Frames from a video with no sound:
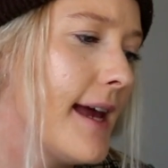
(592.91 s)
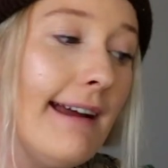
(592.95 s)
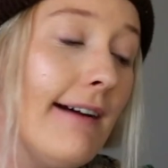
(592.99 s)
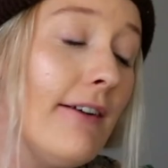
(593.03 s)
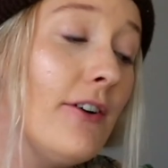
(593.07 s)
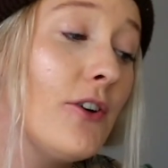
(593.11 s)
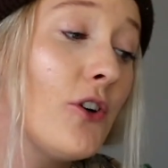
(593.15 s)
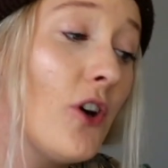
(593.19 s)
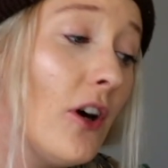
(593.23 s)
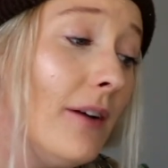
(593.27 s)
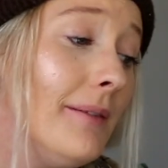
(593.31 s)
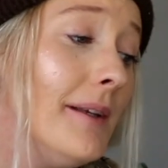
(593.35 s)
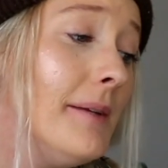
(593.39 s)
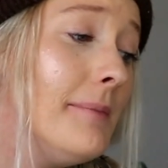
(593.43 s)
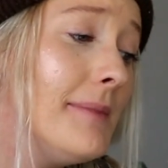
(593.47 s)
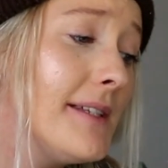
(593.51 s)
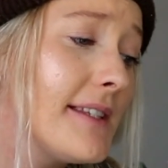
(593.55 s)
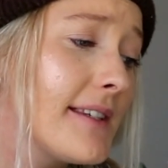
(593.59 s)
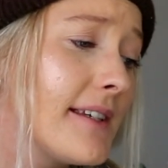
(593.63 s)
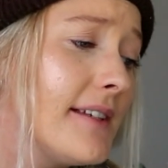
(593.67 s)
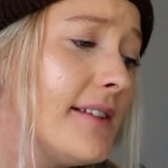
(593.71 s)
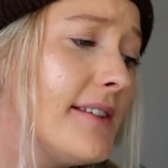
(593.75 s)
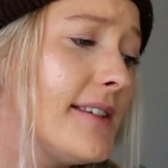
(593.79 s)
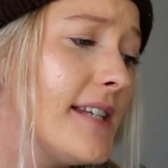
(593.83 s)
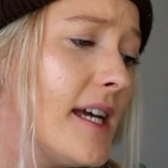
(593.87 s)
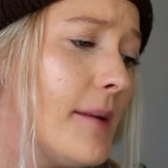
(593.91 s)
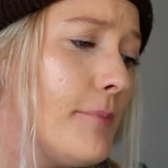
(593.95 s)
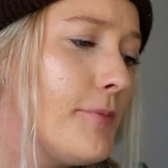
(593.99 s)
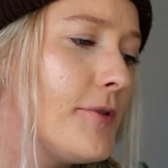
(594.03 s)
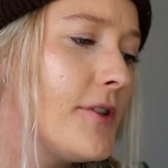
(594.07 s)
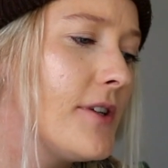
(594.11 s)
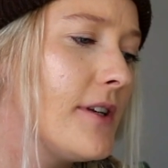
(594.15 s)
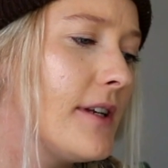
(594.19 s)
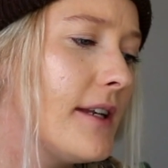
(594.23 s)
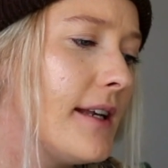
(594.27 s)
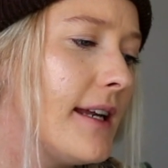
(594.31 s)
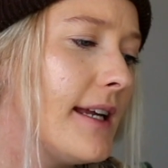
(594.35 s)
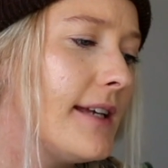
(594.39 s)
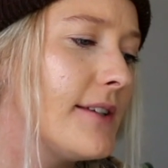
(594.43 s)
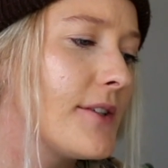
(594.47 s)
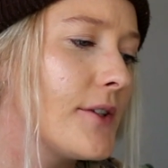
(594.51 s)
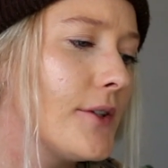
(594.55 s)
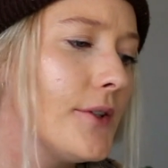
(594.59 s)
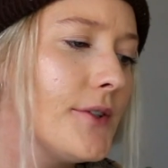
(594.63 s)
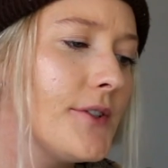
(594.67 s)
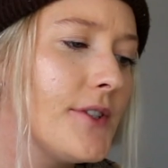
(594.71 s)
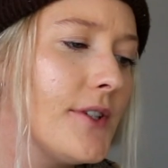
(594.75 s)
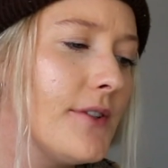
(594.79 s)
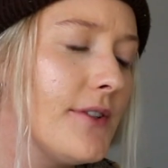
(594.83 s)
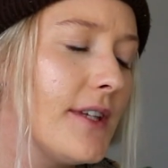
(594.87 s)
Now, a common misconception is
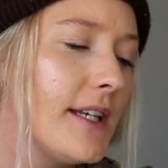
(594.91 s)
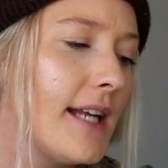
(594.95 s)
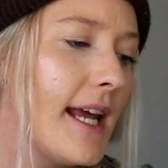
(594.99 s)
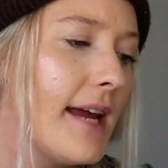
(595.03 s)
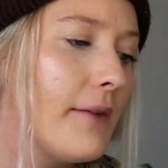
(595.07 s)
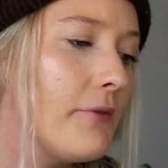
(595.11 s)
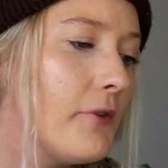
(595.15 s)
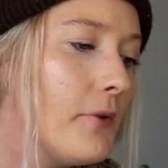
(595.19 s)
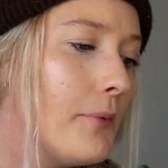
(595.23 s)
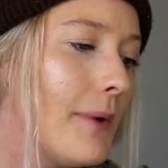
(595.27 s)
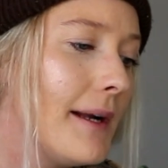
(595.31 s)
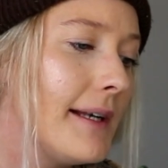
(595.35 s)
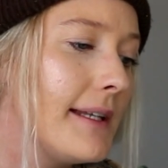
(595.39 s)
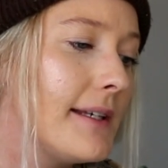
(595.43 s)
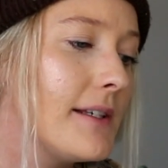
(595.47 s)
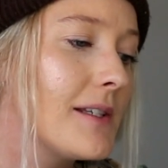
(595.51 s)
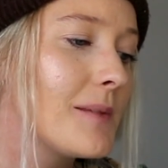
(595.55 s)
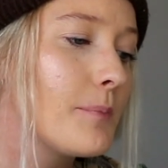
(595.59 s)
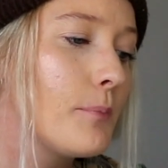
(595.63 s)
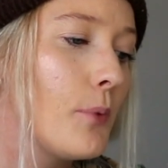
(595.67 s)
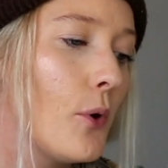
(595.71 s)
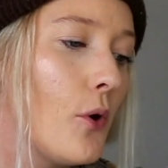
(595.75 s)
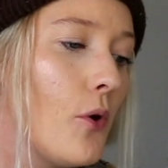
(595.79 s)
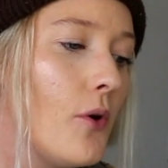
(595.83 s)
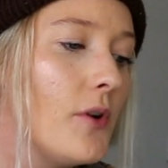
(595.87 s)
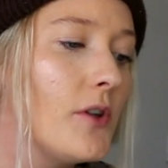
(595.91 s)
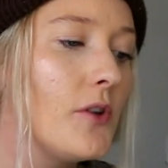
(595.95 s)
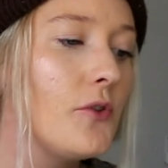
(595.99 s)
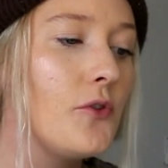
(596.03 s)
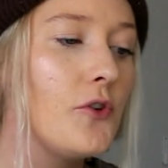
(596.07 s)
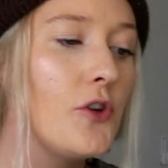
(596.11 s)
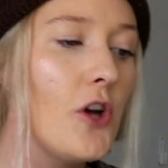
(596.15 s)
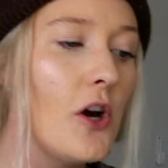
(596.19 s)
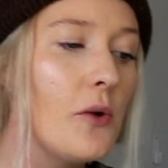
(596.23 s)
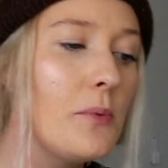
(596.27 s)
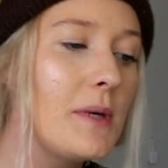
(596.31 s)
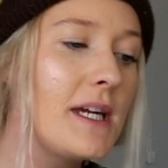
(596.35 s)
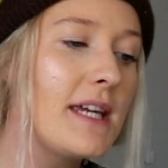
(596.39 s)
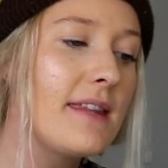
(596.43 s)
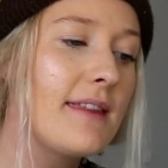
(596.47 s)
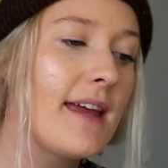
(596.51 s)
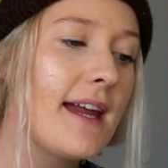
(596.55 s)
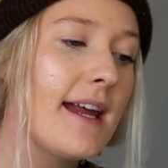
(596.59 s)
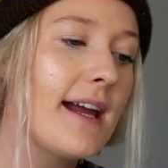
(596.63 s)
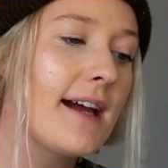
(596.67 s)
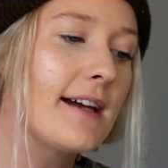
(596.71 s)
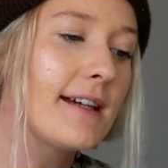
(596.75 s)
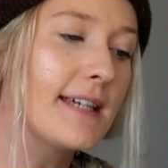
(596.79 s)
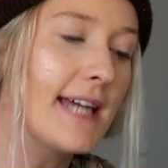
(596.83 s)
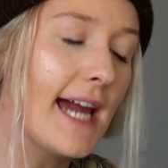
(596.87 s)
also that everyone is born knowing
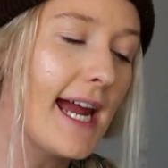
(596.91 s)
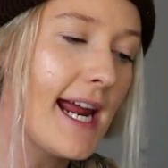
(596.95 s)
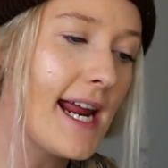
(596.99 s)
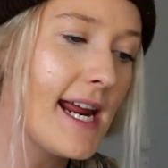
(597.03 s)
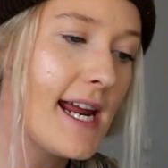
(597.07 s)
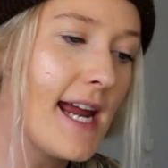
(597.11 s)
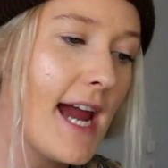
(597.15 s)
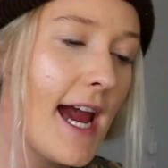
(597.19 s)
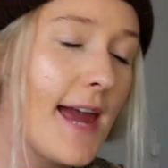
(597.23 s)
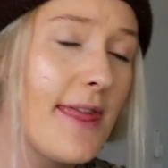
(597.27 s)
they are gay,